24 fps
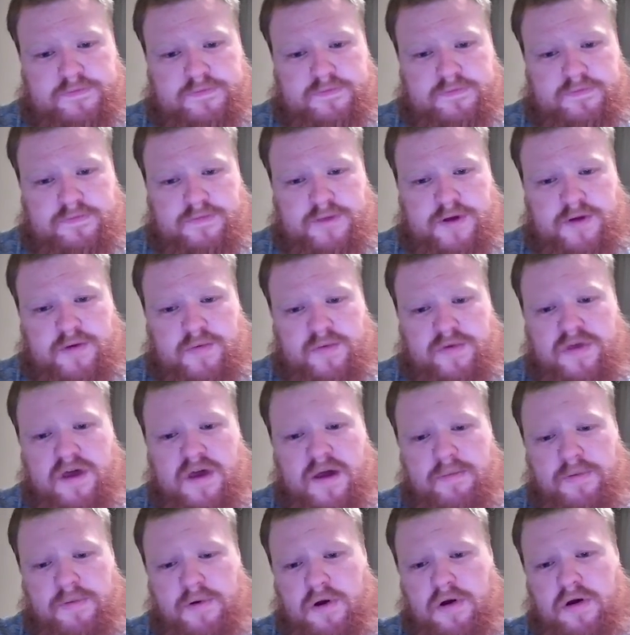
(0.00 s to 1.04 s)
But with
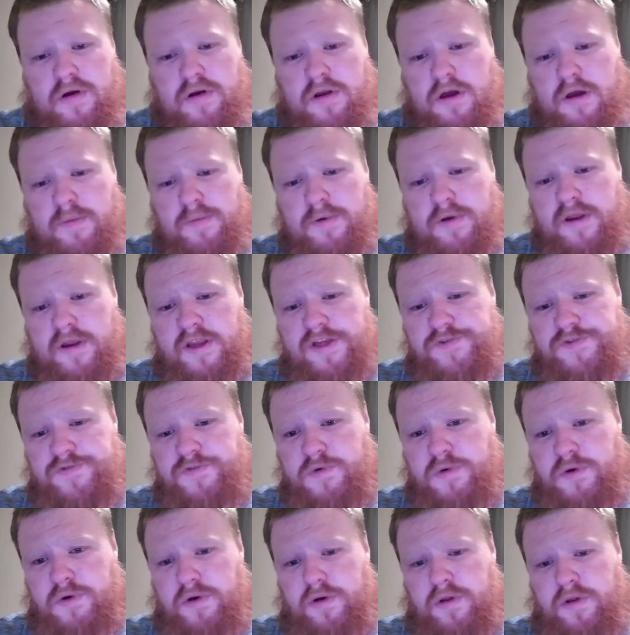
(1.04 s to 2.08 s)
that pawn up on
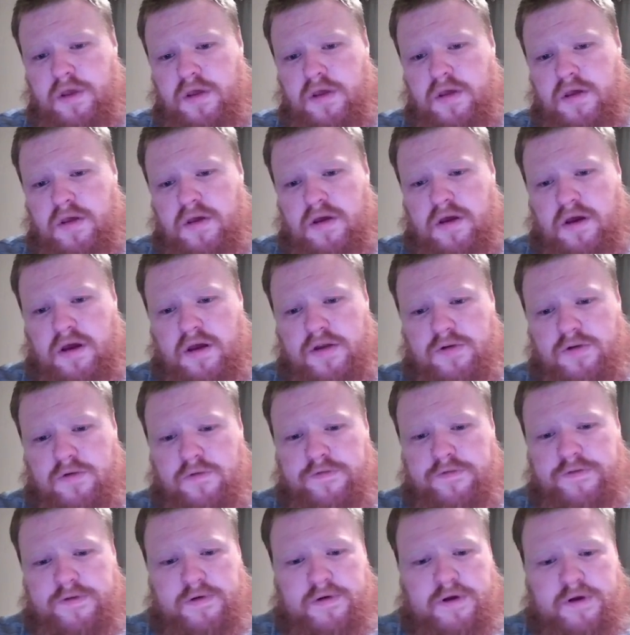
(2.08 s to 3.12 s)
h4, I don't
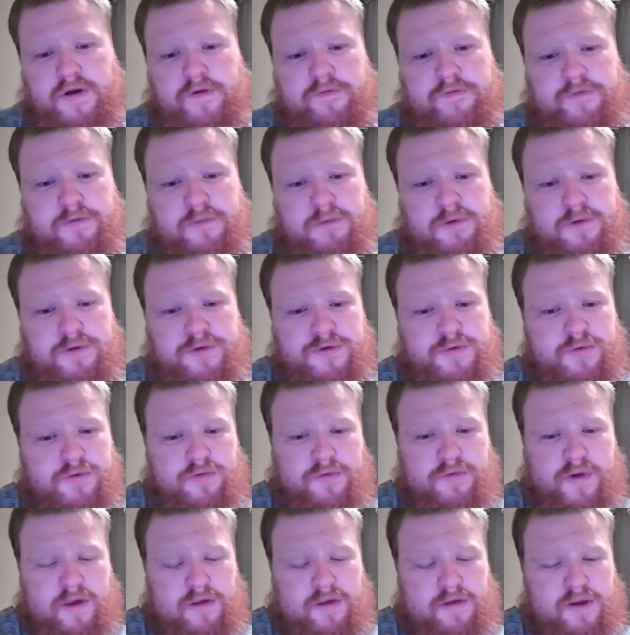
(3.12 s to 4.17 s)
feel comfortable doing a
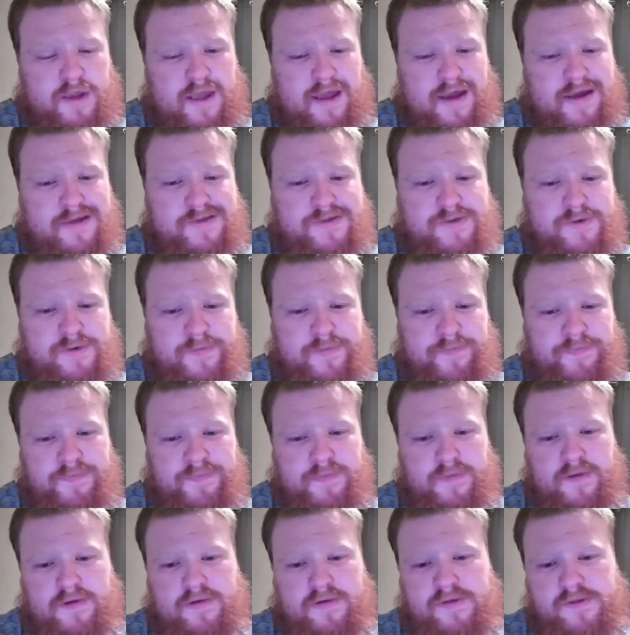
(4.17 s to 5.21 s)
regular castle,
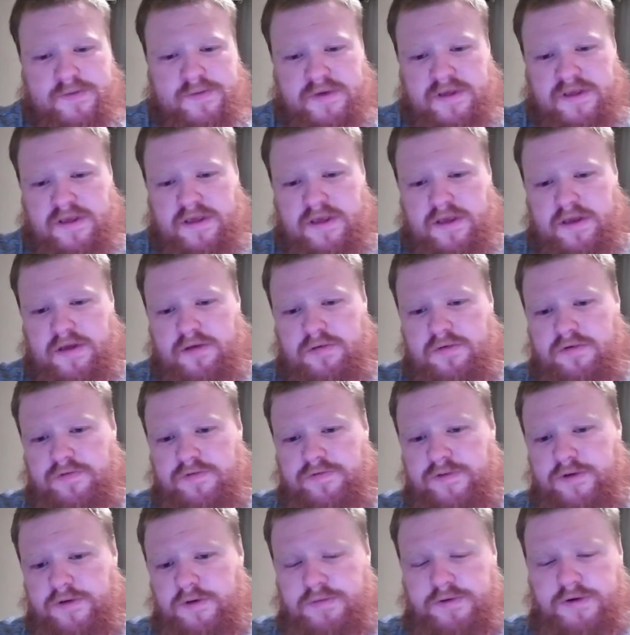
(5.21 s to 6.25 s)
so my king will
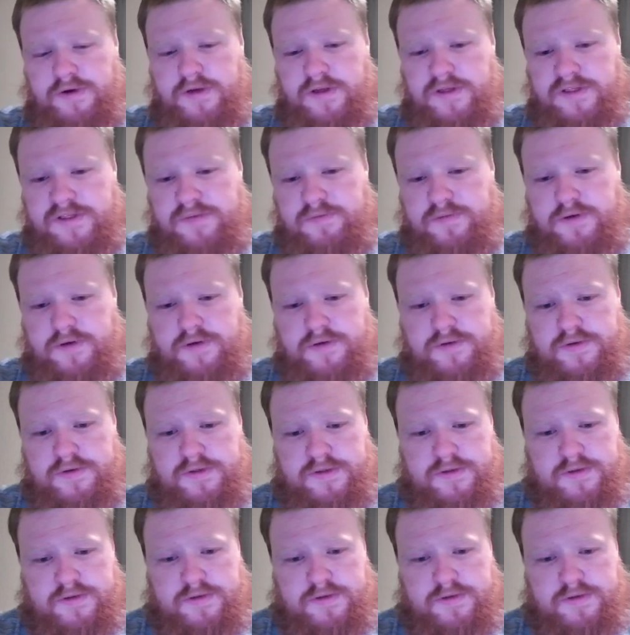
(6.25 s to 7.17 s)
feel pretty exposed.